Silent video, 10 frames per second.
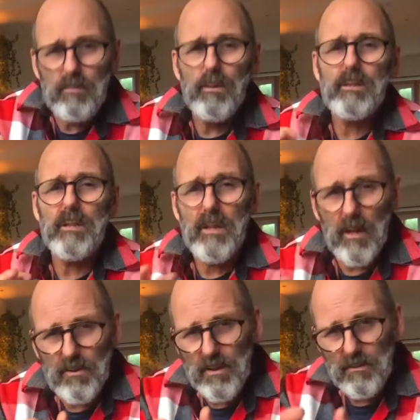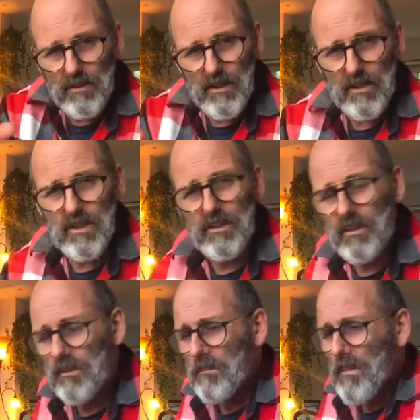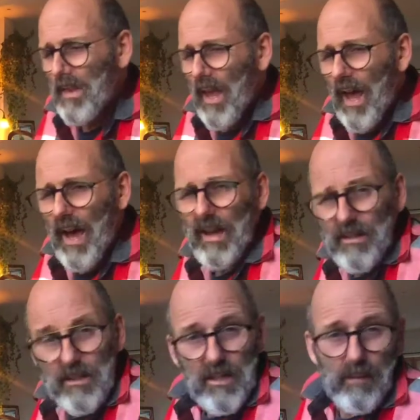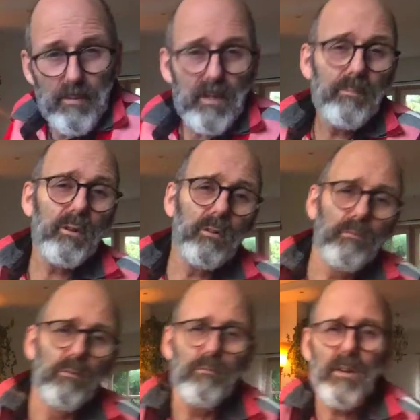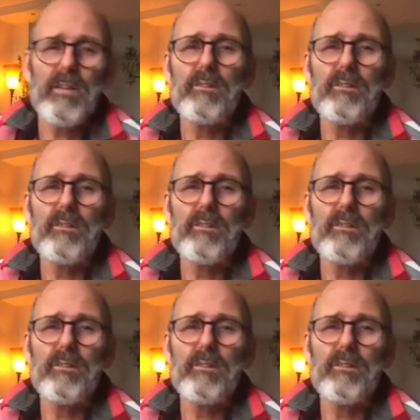with the Celtic traditions. And this can be a beautiful thing,